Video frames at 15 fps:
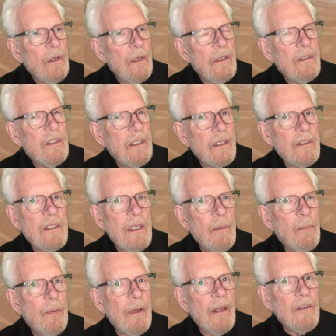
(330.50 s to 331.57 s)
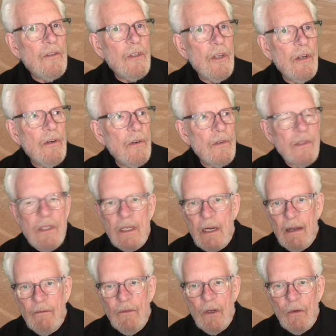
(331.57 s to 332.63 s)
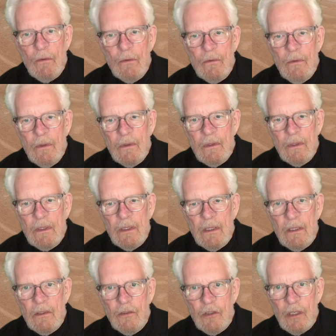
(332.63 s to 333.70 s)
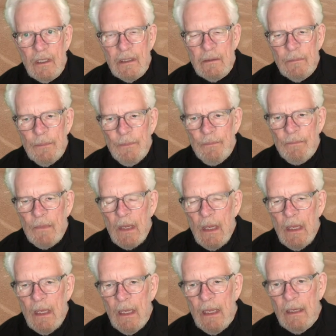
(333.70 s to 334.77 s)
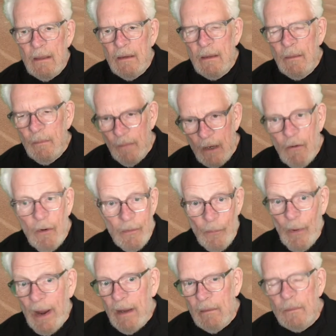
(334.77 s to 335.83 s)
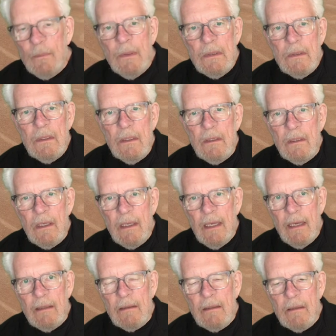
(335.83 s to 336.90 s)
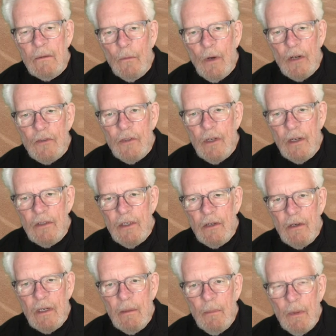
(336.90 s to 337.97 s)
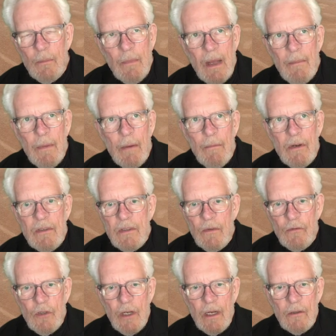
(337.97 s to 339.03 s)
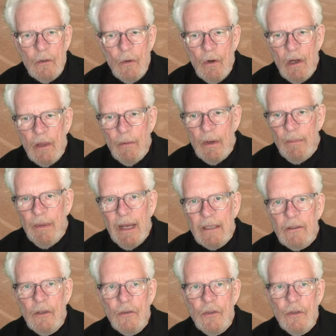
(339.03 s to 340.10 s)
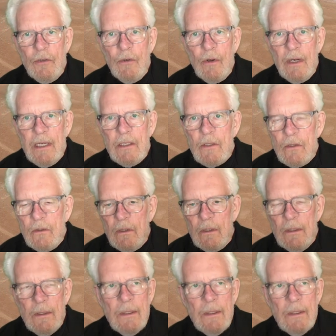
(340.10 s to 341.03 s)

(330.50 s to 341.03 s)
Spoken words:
60 plus years that I've known John and Mary Rabb at Washtenaw Dairy, but my memories of John go all the way back to junior high school.